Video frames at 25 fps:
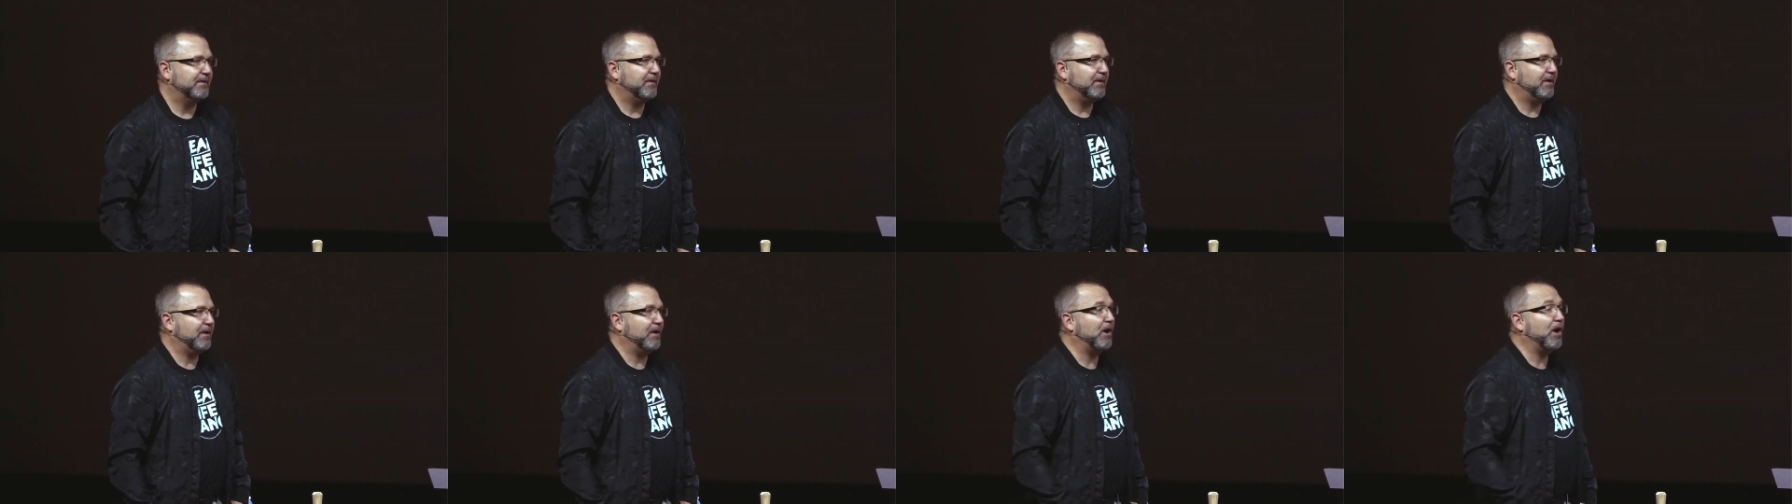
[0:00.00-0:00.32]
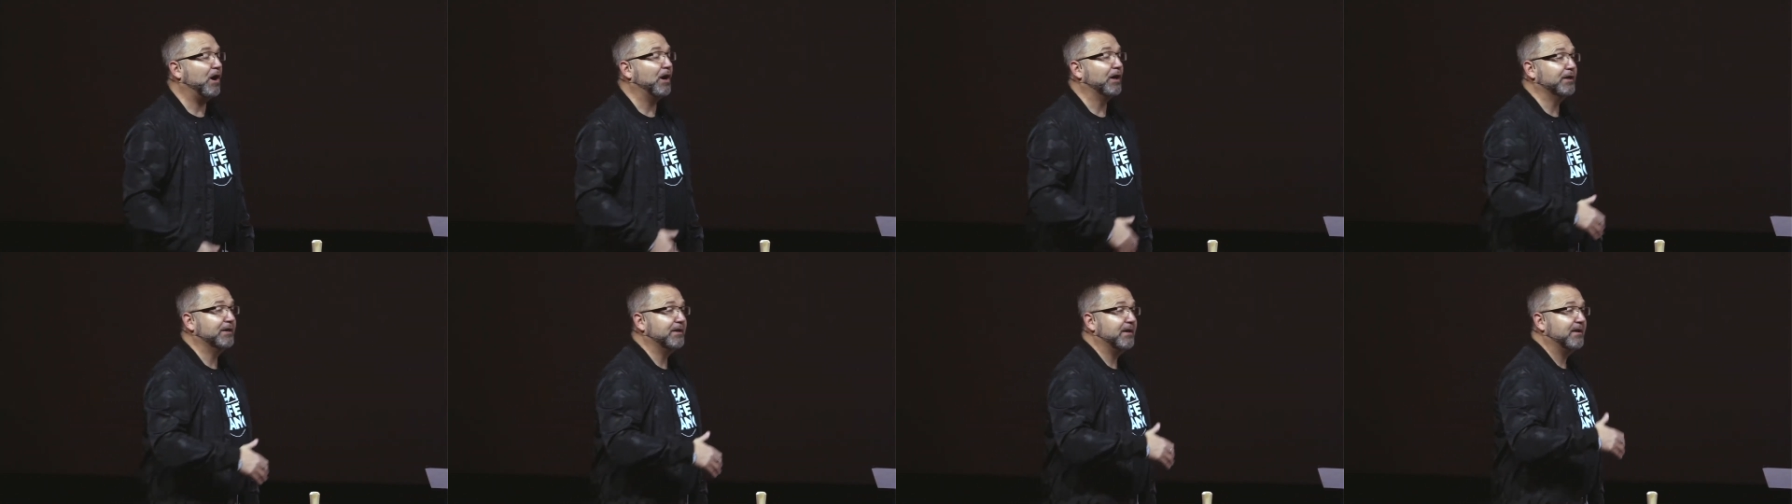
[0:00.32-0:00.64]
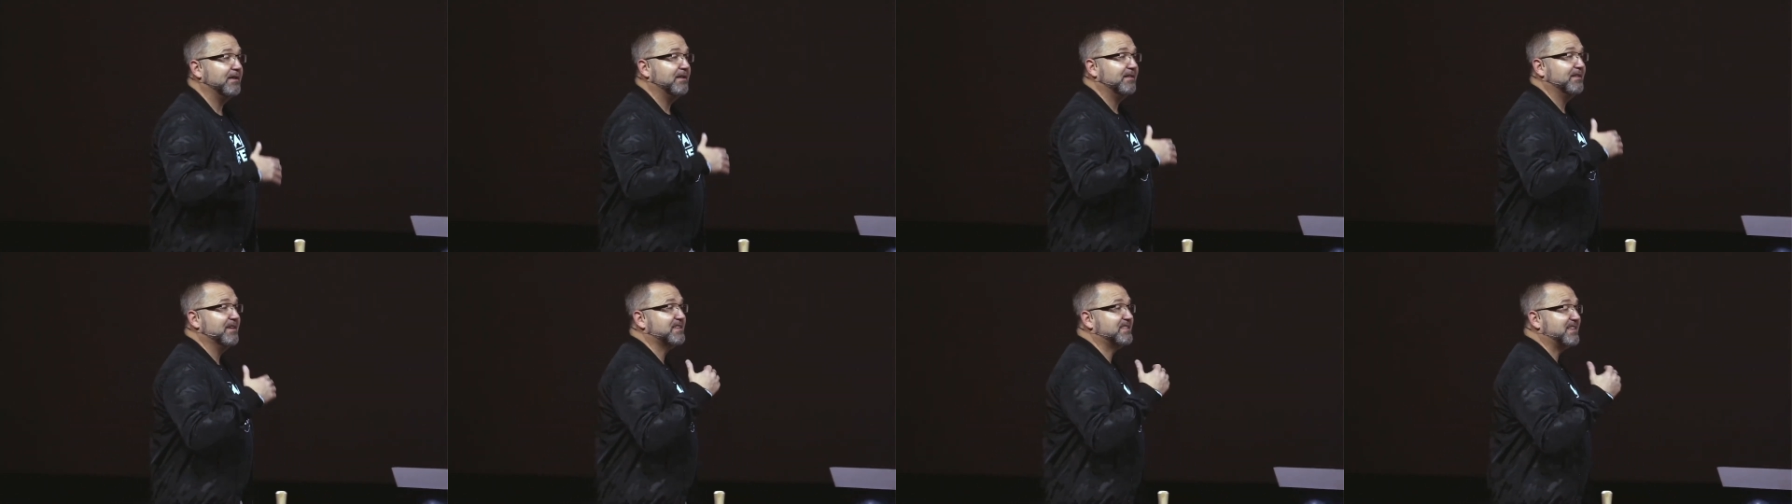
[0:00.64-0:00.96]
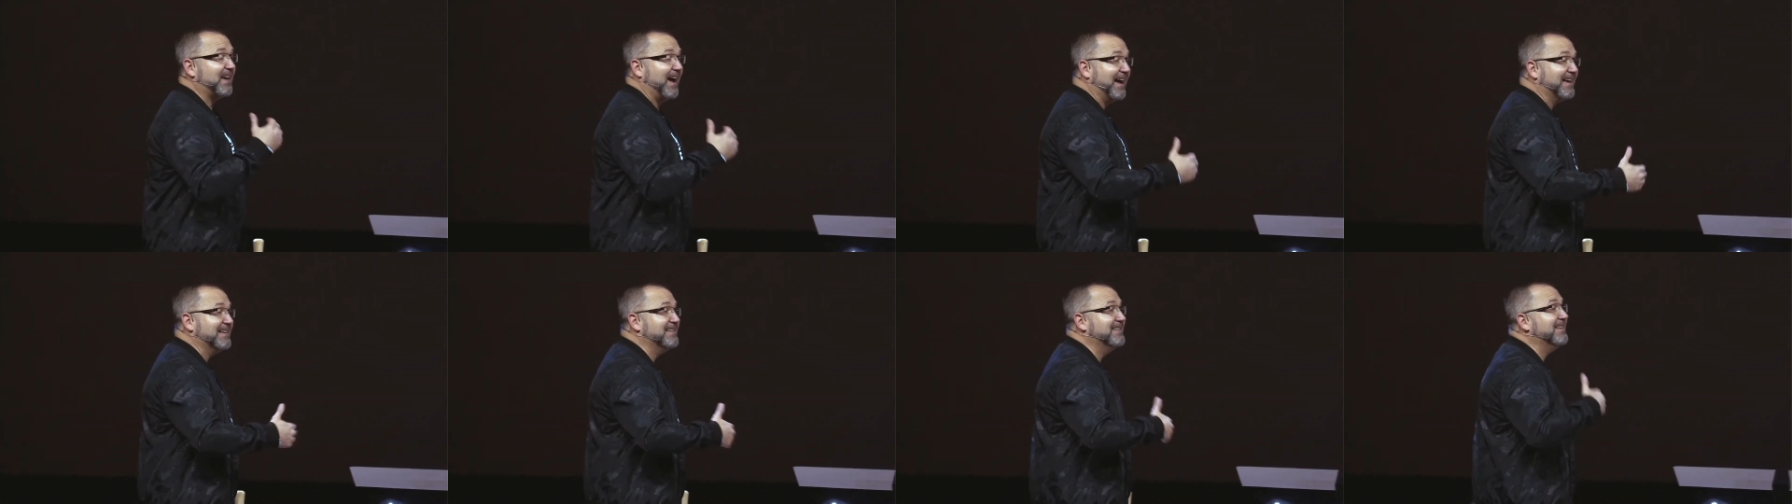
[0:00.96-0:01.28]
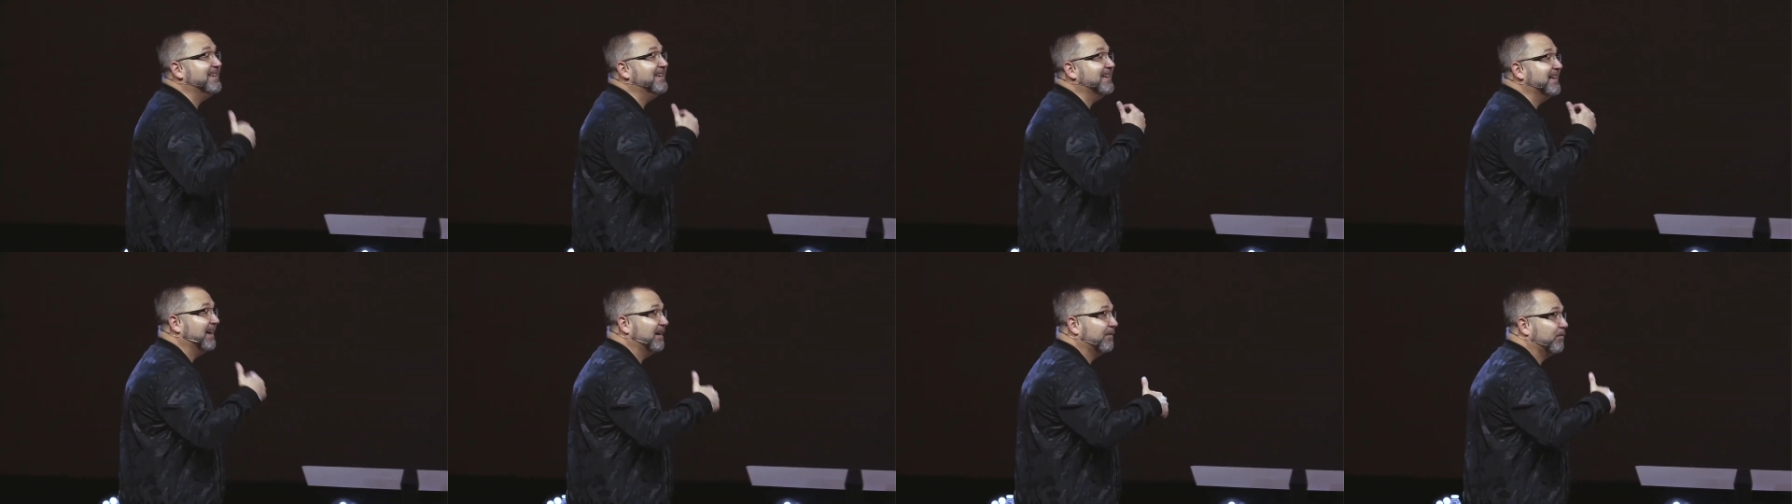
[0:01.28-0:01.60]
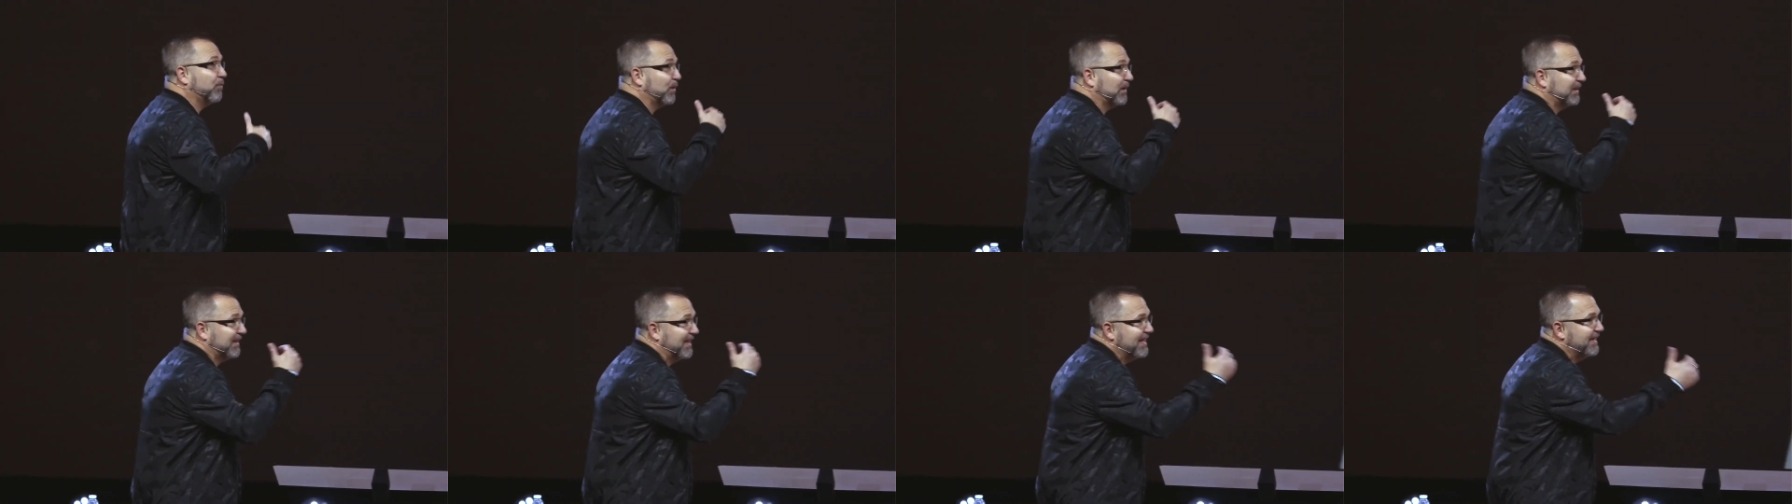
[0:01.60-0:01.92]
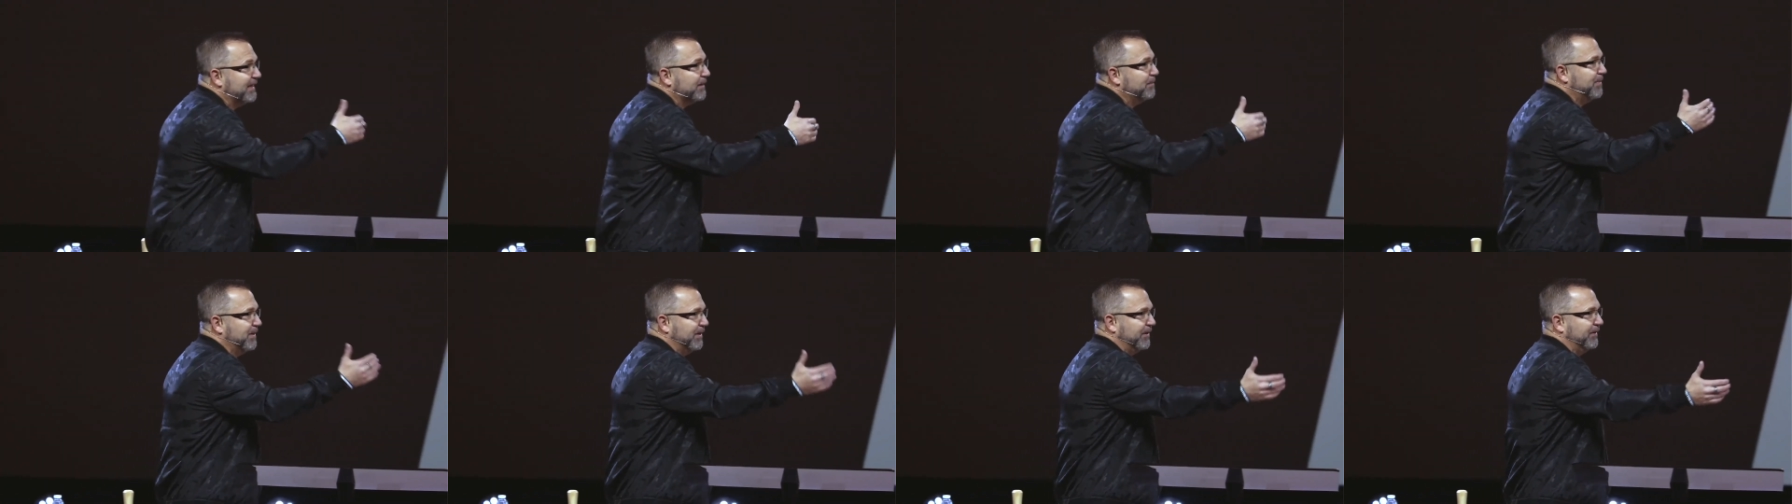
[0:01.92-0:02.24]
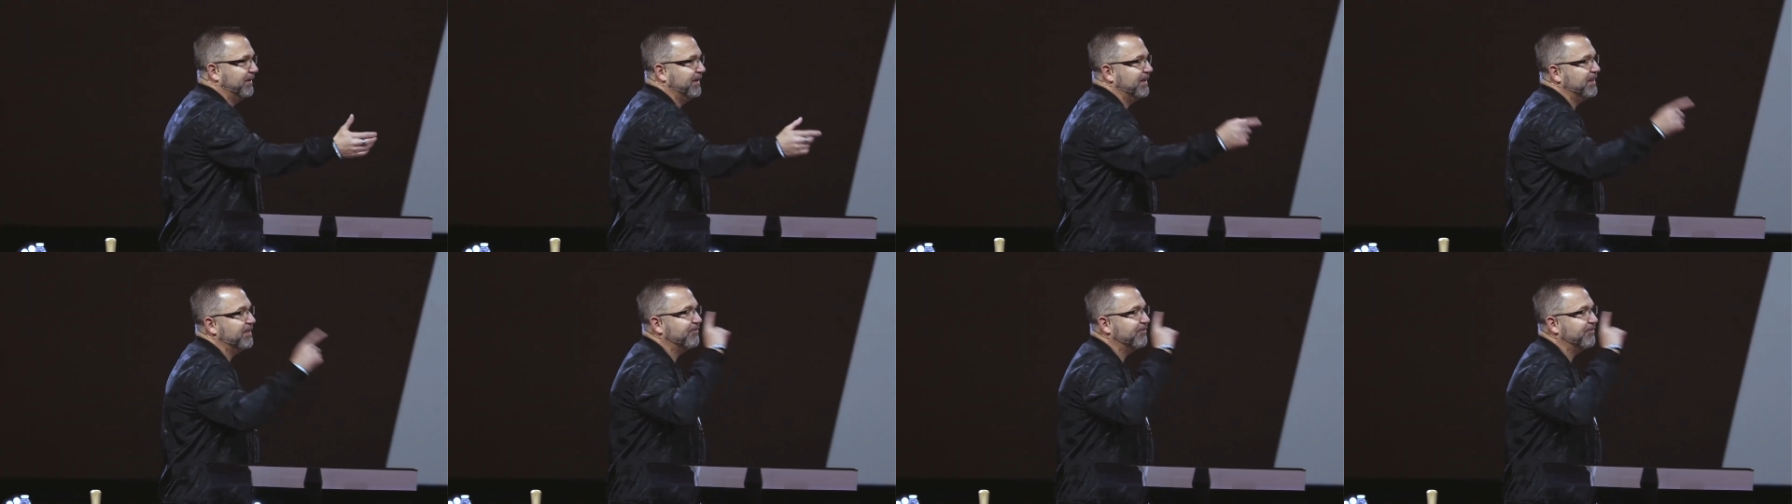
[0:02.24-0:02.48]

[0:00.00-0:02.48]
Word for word: on this idea of relatability.